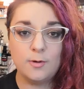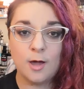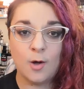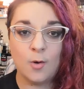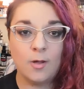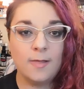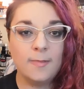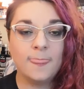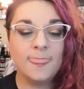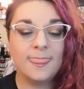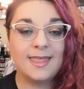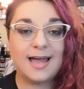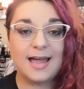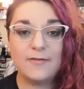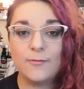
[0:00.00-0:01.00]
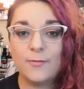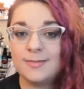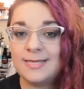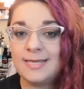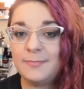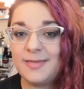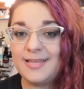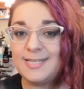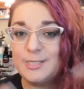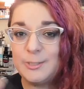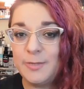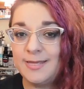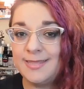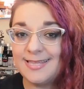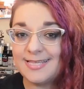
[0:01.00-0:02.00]
know, I've only been
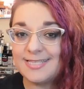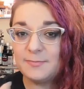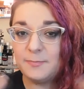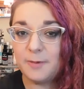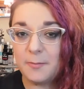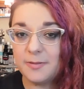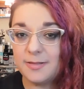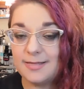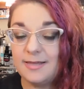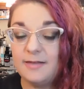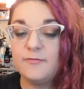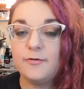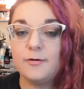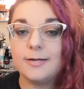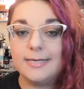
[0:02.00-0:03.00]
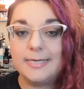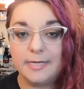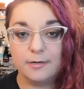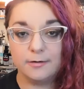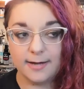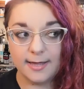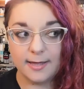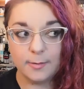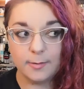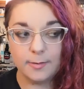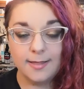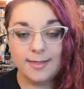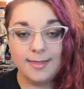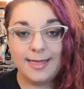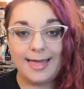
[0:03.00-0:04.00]
doing this publicly for a year now.
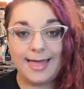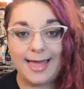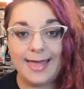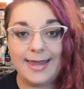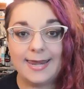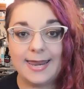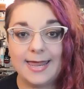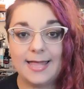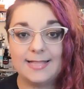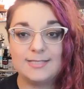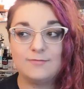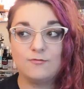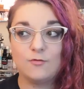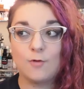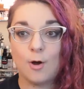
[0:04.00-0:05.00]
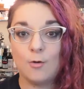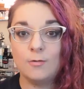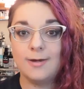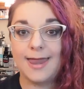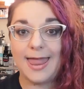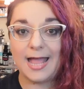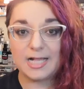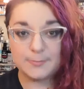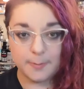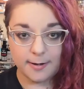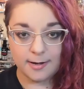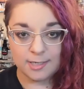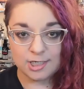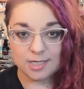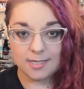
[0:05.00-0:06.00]
And it's grown
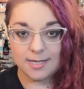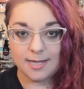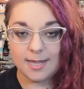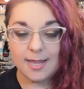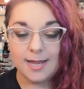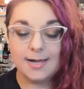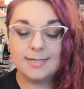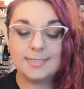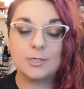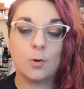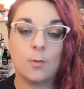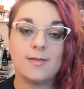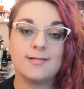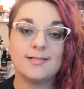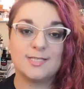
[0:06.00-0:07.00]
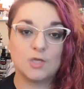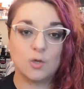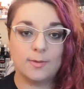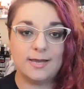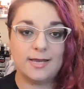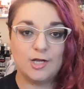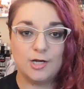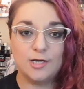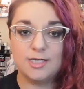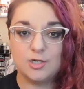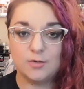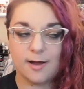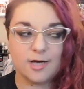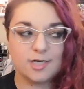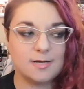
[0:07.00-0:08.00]
exponentially. It's going in so many good
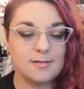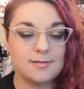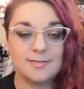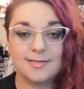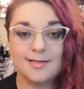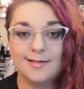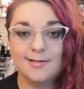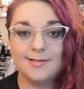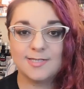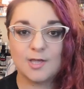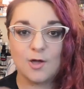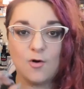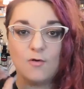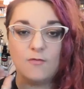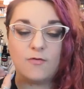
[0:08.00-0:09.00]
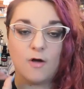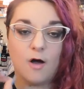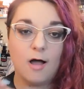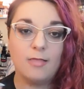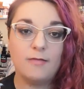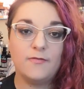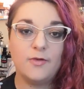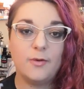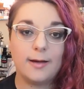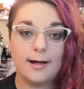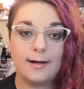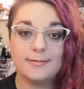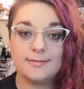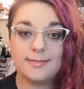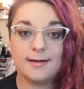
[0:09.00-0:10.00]
directions. So for all of you
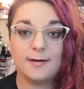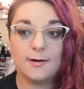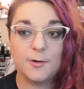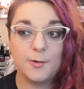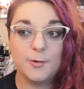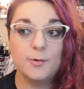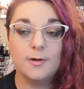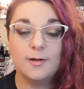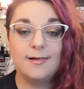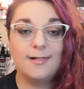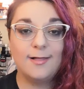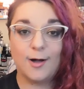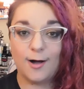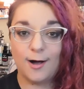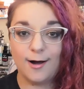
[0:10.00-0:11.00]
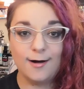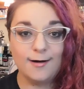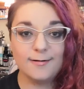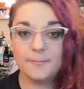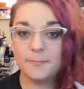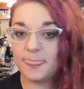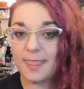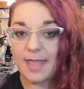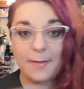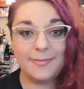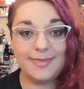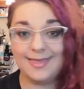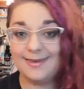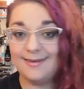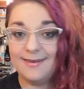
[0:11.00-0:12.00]
out there who are
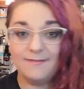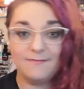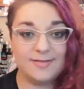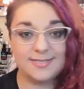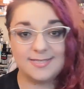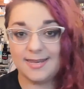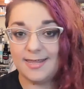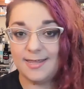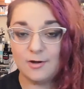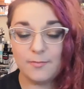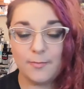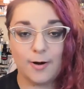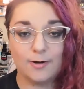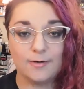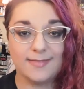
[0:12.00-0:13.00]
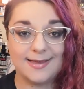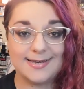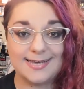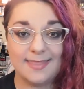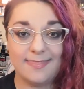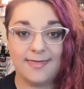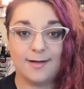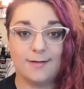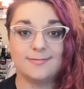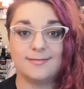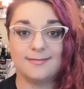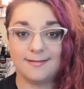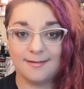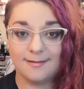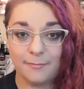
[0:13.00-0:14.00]
coming in and visiting, you're part of that
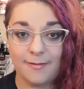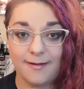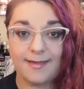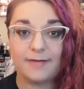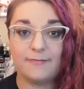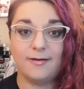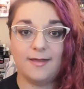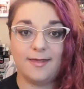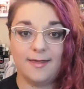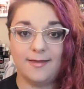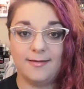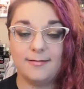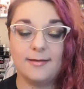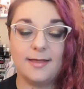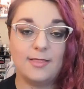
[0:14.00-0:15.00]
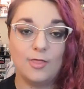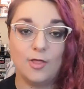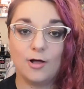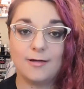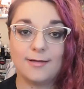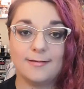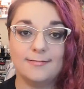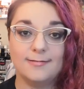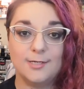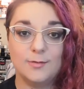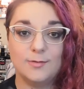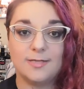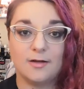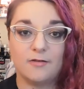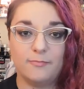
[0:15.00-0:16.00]
10,000 that come back every day and look and do
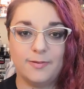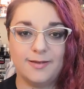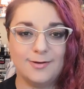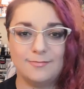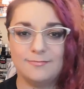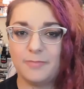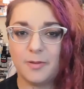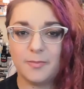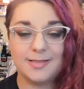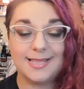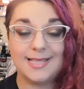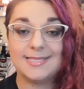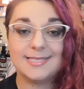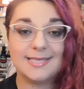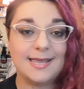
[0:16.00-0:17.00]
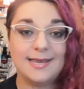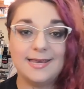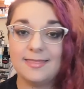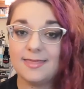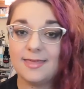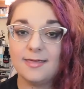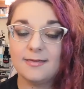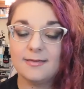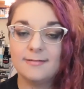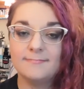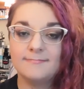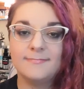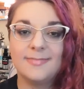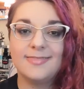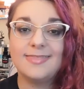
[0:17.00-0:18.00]
stuff but don't publicly say anything.
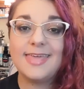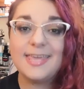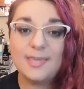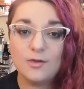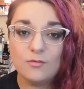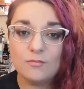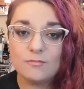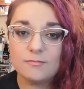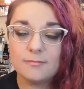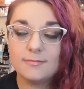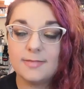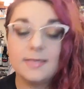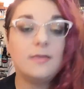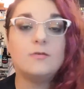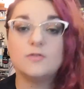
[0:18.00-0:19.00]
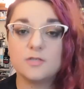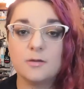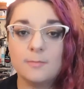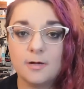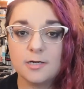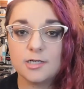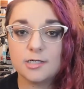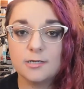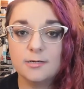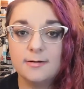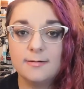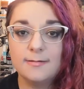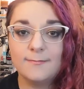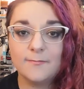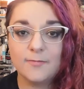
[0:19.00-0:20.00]
Thank you. Thank you so much
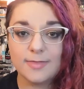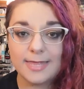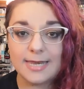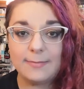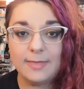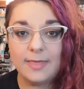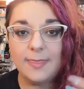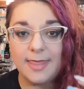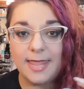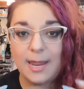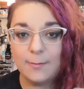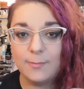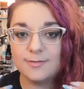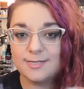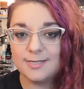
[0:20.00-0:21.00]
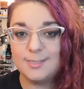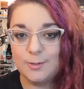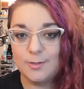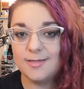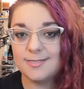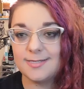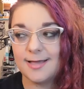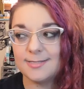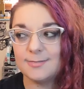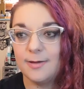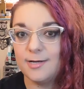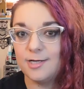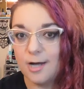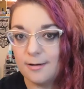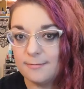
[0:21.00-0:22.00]
for letting me be able to do this as
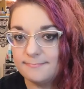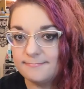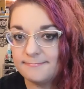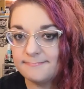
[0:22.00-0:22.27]
my job.